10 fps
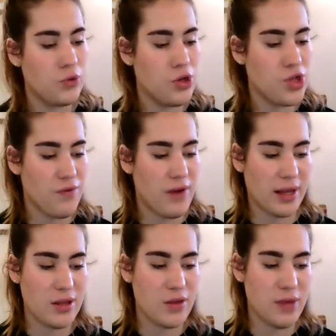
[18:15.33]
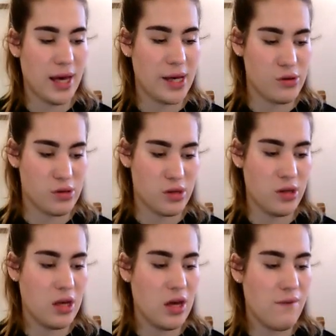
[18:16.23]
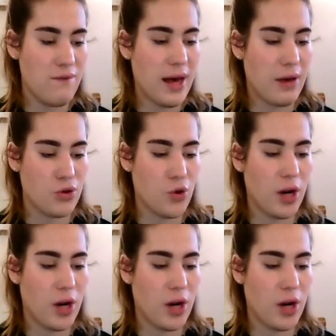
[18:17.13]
she ran out of the house and found